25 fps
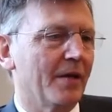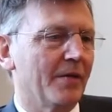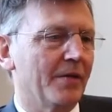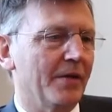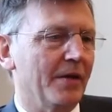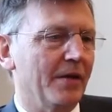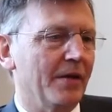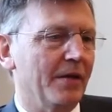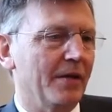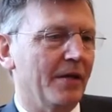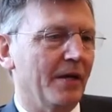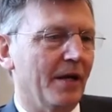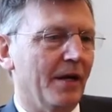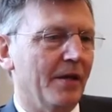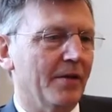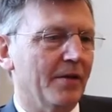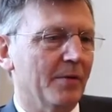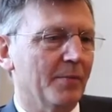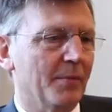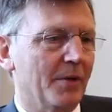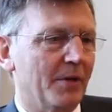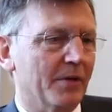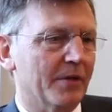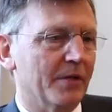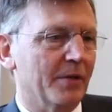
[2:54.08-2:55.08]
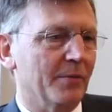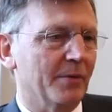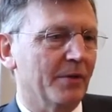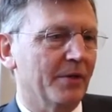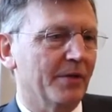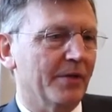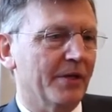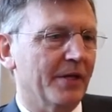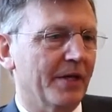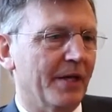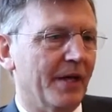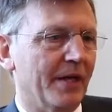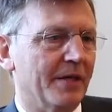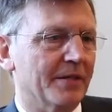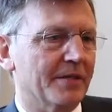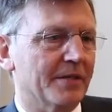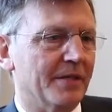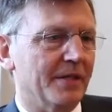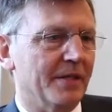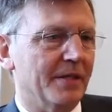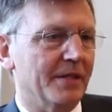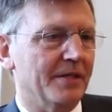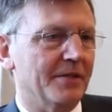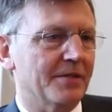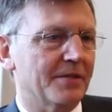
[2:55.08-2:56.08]
The other market we're looking
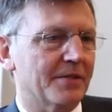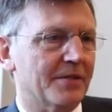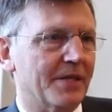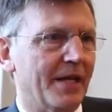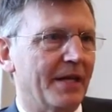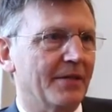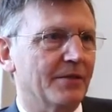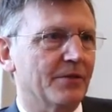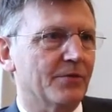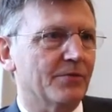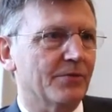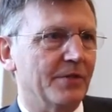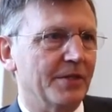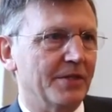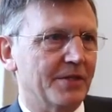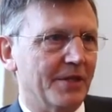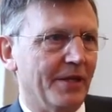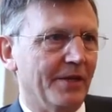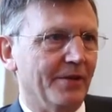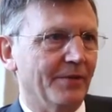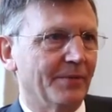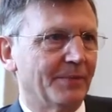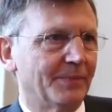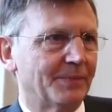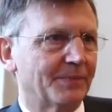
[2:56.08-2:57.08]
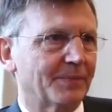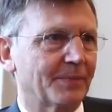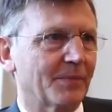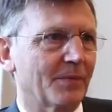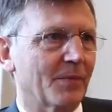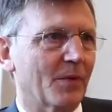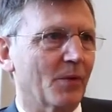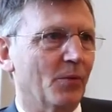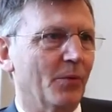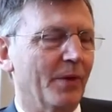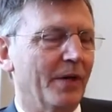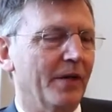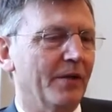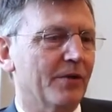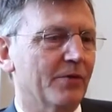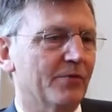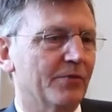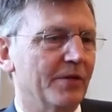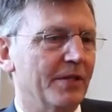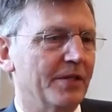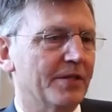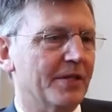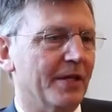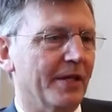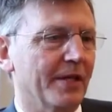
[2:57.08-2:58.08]
at is standard retail, where the
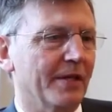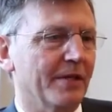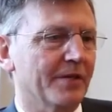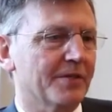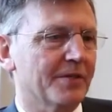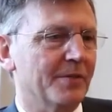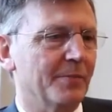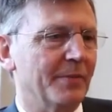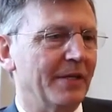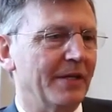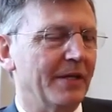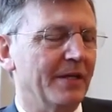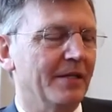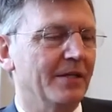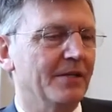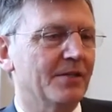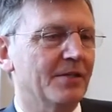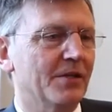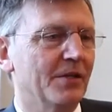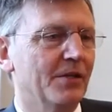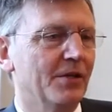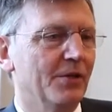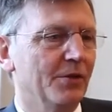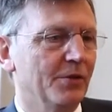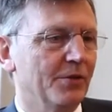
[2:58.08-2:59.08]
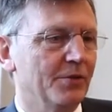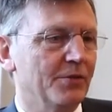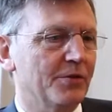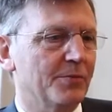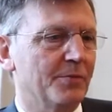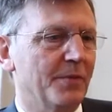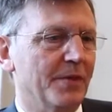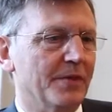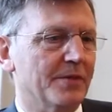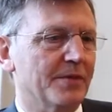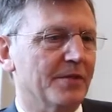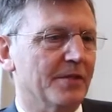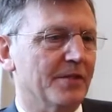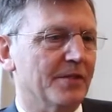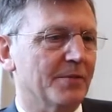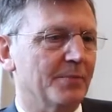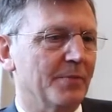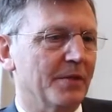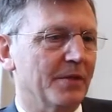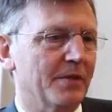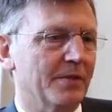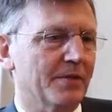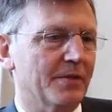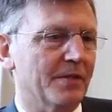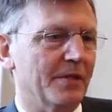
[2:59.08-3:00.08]
retailers are beginning to lose business
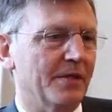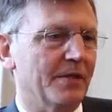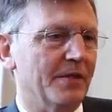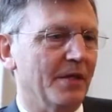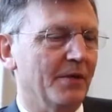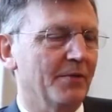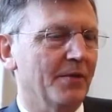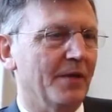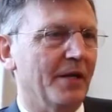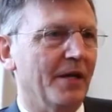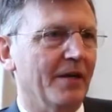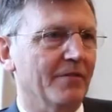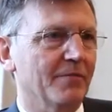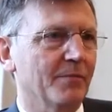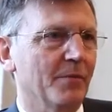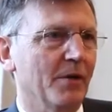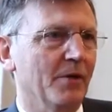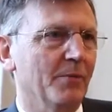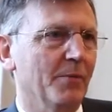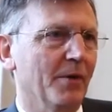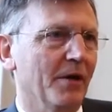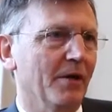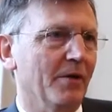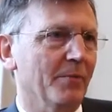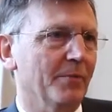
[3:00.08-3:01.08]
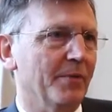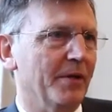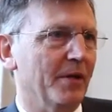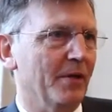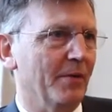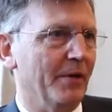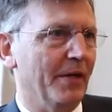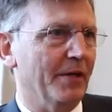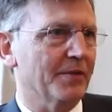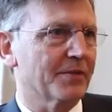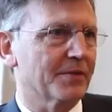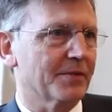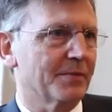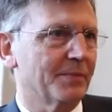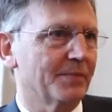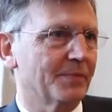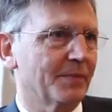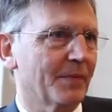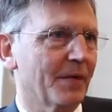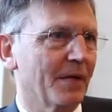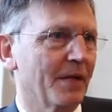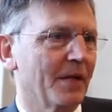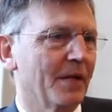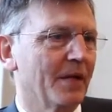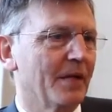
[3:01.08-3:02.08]
because they don't have mobile POS.
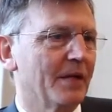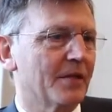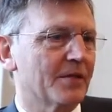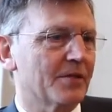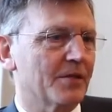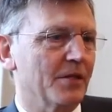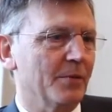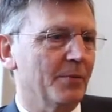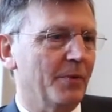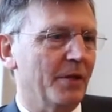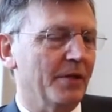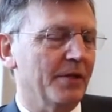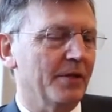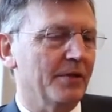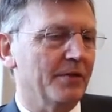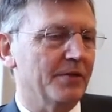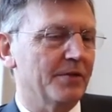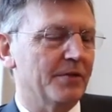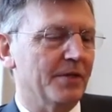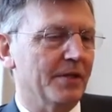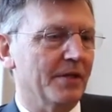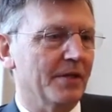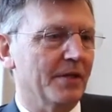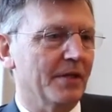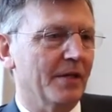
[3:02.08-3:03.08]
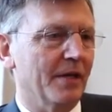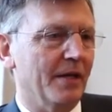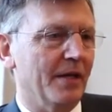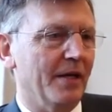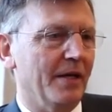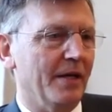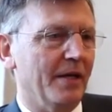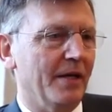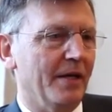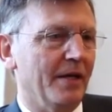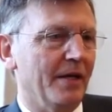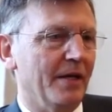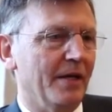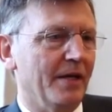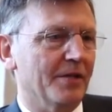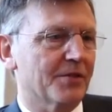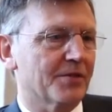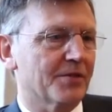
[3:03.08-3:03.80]
So by using a